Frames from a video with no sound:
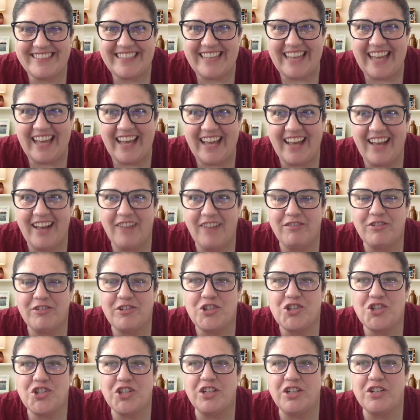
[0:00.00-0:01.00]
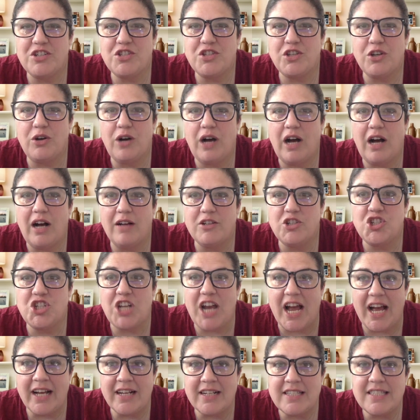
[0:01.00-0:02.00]
Yeah, for sure. So
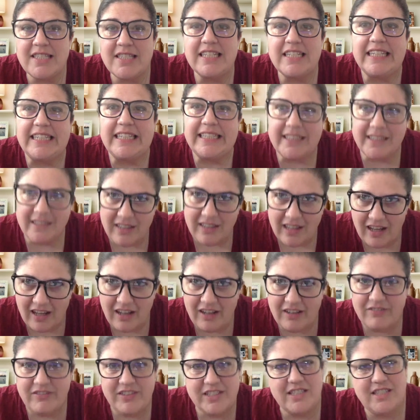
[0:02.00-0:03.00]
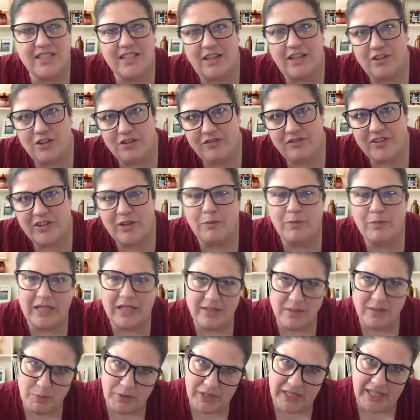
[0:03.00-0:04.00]
Jack's in Love is the other film
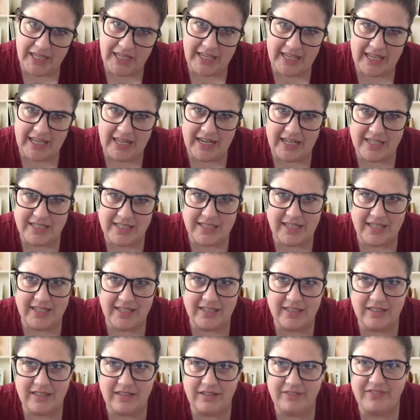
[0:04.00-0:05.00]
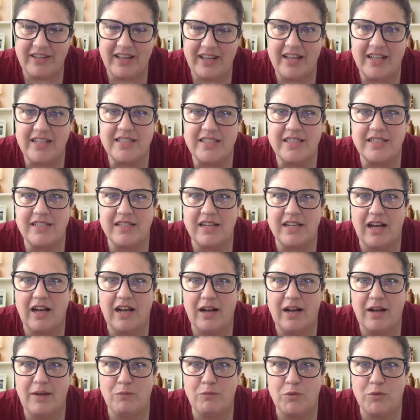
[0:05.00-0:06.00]
that's playing at SA Indie Fest.
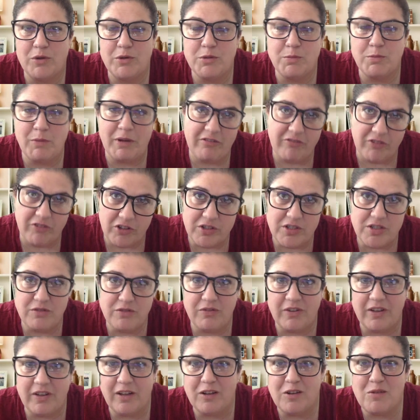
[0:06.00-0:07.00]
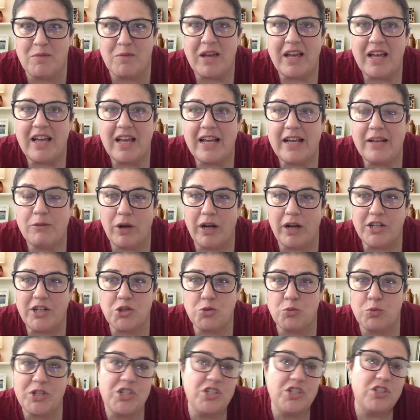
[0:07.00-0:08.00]
It was my first film,
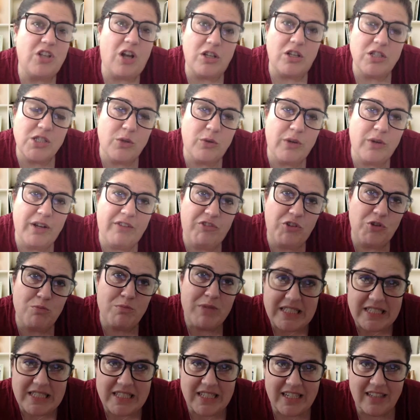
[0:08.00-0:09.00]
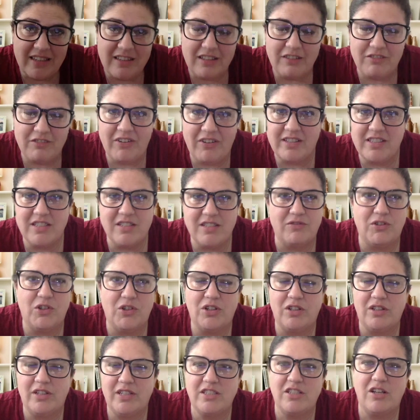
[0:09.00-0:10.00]
which is also, if you miss it at the
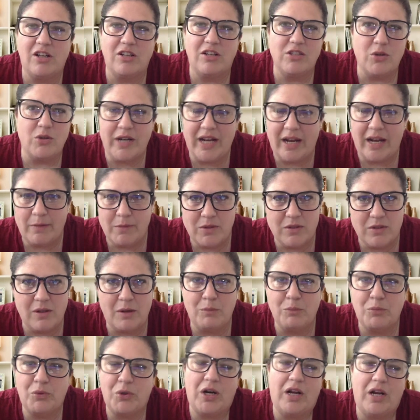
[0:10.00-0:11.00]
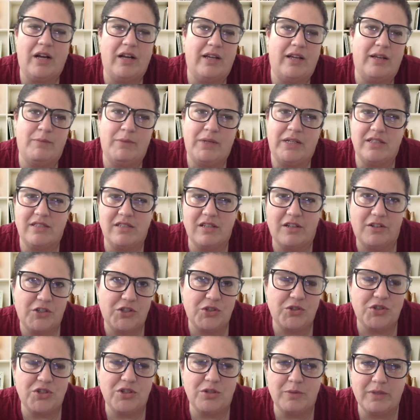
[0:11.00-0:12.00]
festival, it's also on Amazon Prime and it's
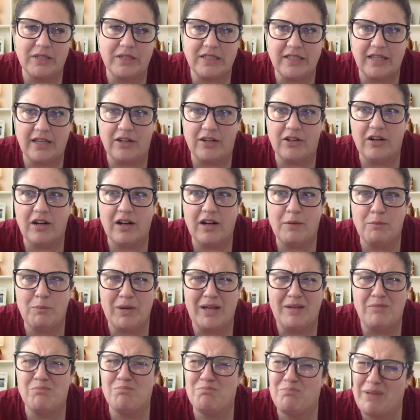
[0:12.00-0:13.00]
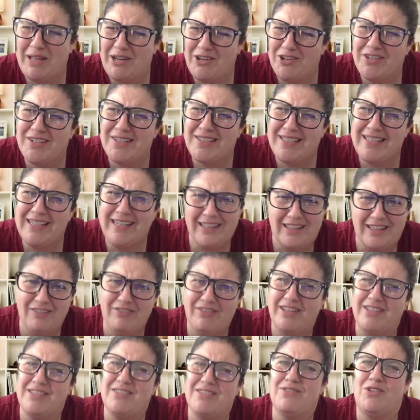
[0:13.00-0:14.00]
on YouTube, etc. But better to see it at
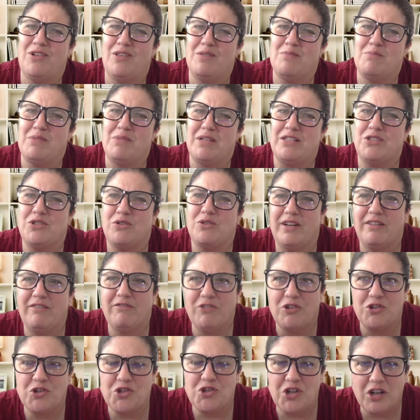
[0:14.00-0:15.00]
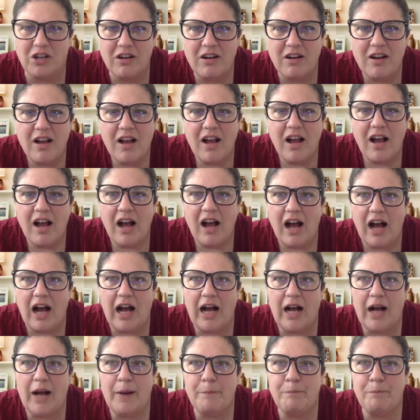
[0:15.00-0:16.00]
the festival on the big screen for sure.
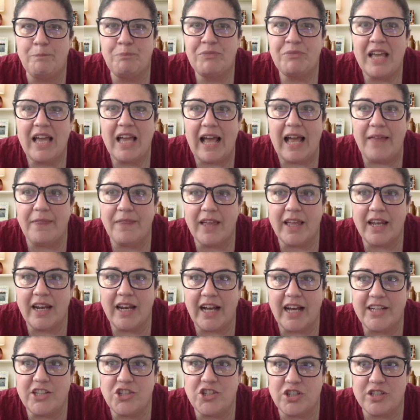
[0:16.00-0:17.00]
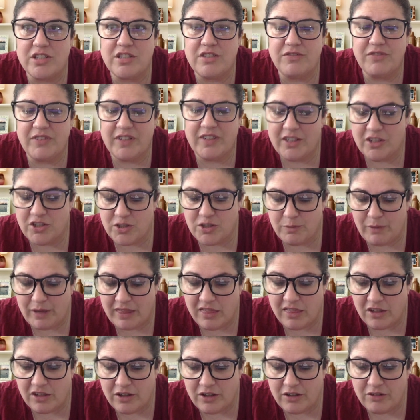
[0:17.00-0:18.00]
And then I just finished
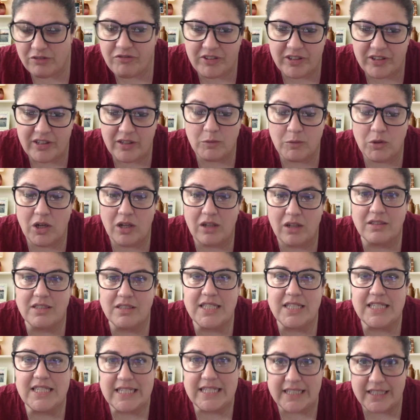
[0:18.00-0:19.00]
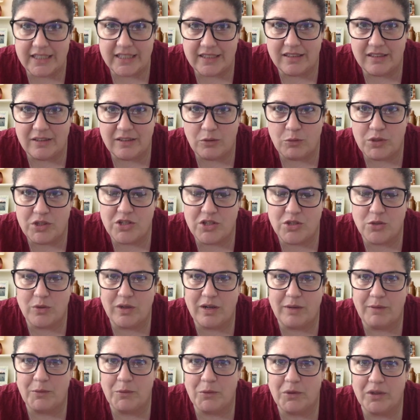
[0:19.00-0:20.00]
my third film called Still, which is
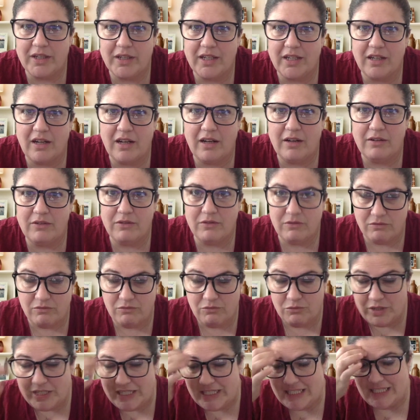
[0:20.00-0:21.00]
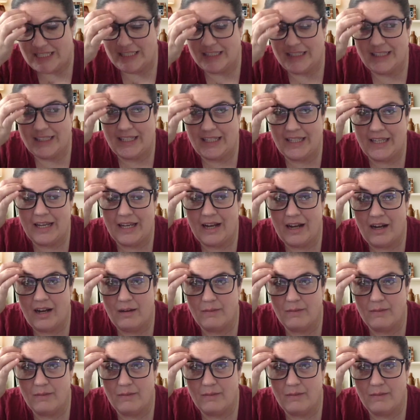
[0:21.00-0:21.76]
what I've been working on recently.